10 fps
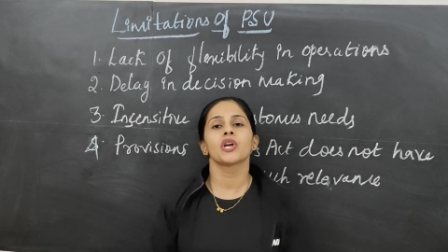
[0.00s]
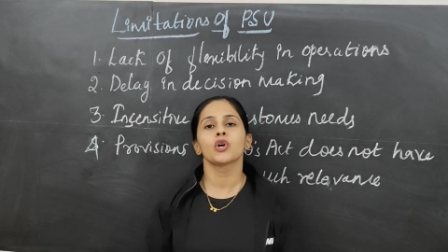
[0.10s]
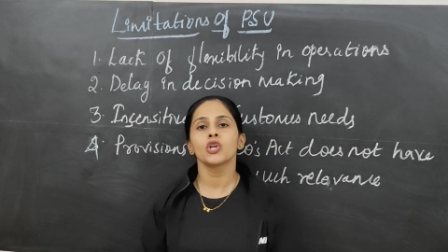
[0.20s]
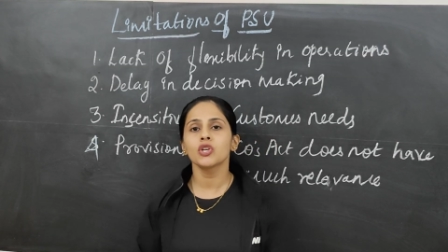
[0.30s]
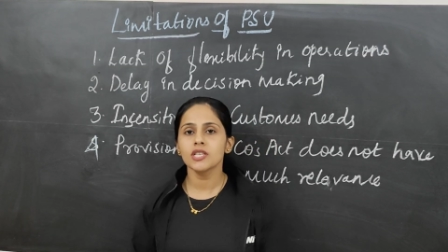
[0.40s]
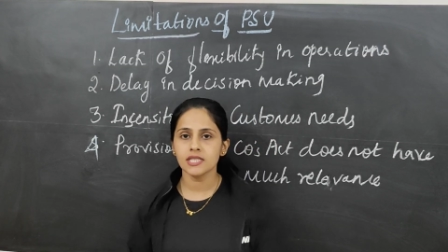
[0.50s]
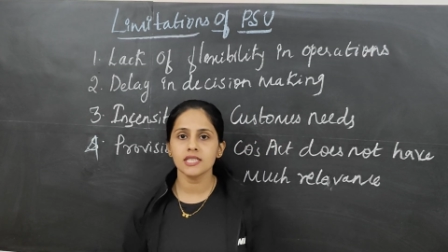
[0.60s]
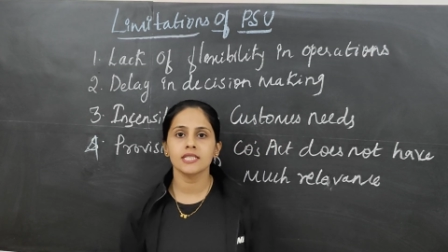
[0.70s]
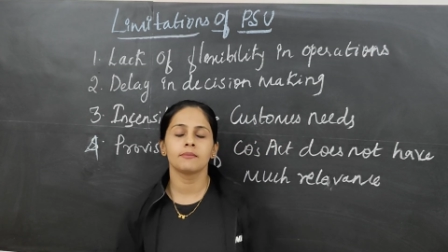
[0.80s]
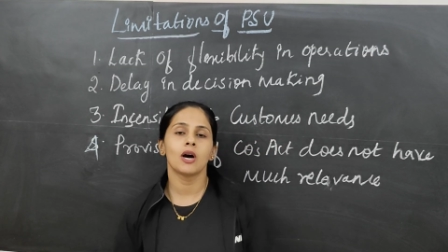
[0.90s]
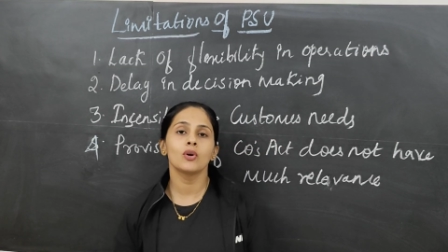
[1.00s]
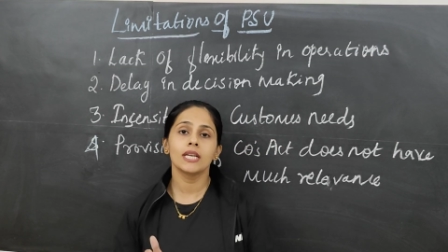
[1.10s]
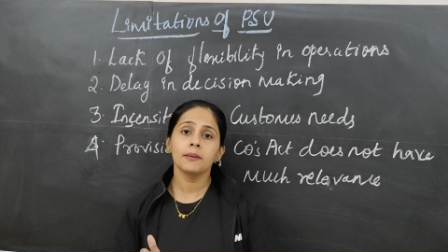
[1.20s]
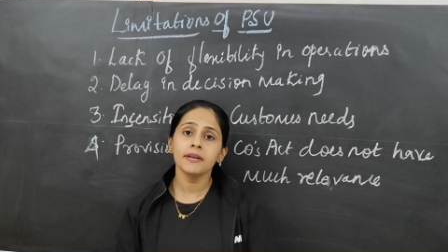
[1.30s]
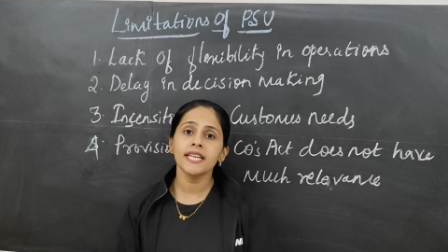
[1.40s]
we are going to discuss
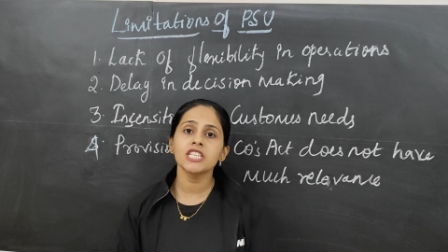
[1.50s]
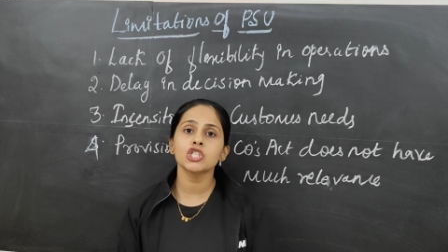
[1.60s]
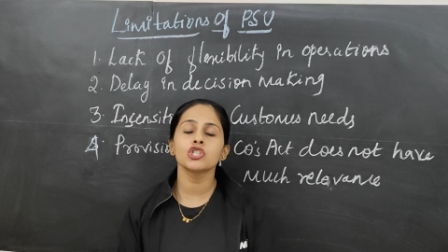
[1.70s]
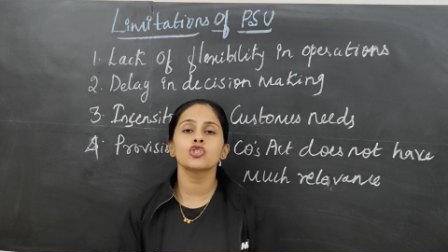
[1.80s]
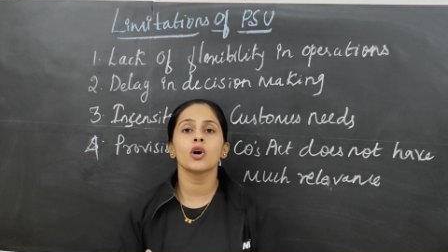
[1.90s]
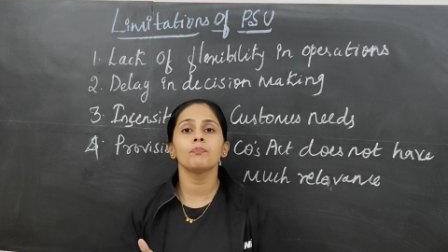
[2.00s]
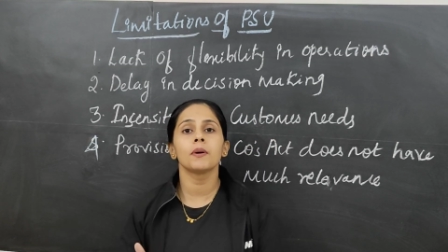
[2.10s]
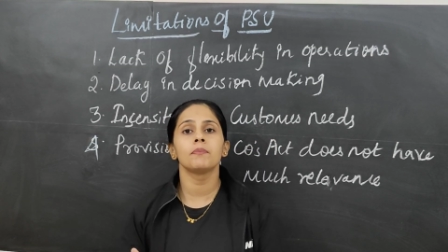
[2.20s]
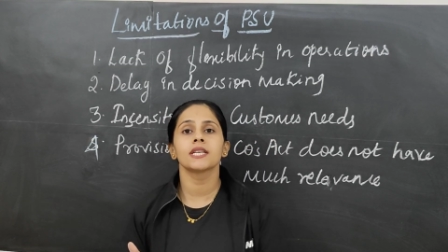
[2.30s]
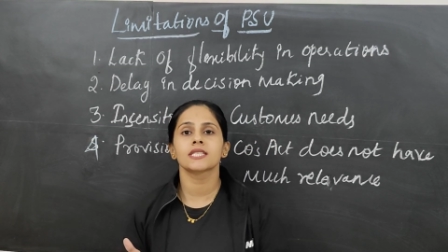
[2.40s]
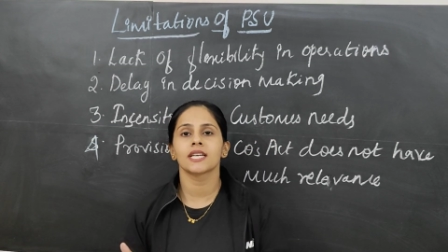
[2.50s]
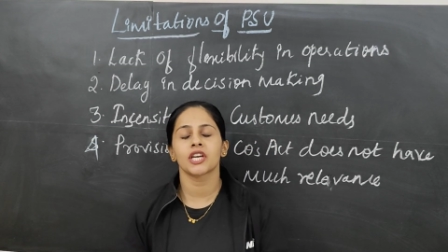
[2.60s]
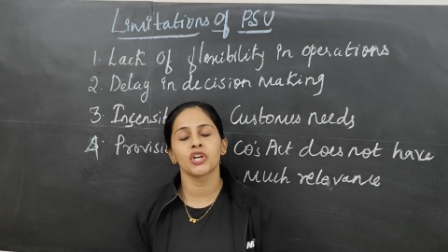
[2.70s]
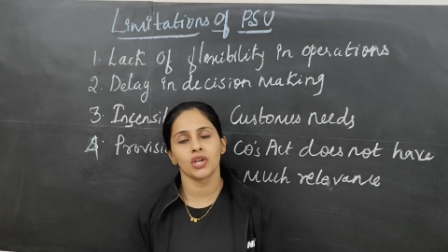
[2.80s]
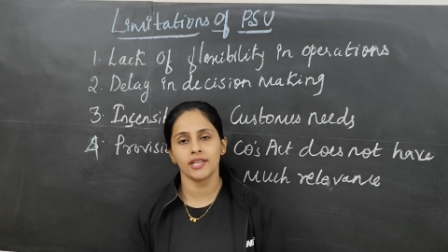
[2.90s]
about limitations of public
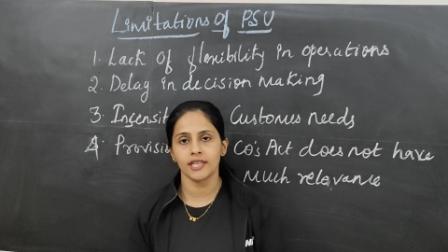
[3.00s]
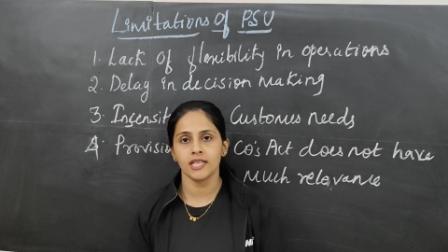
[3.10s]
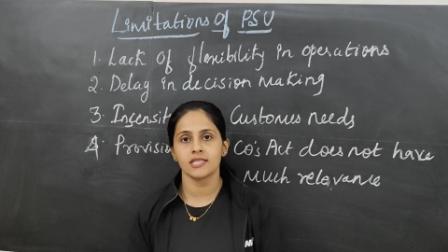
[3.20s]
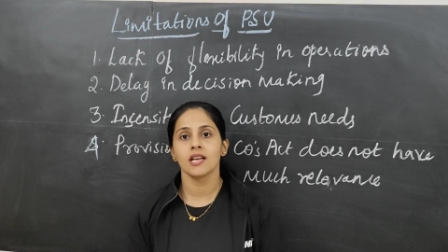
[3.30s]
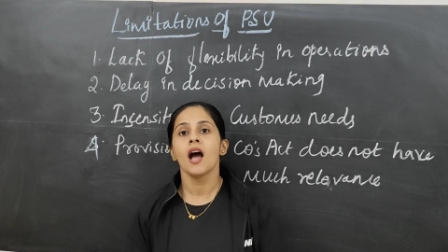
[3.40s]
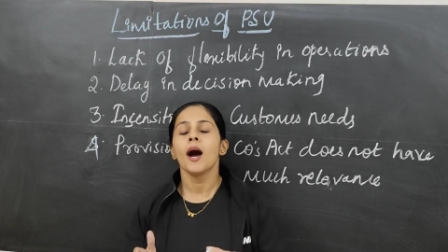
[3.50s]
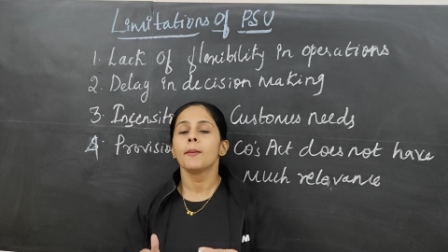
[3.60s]
sector utilities.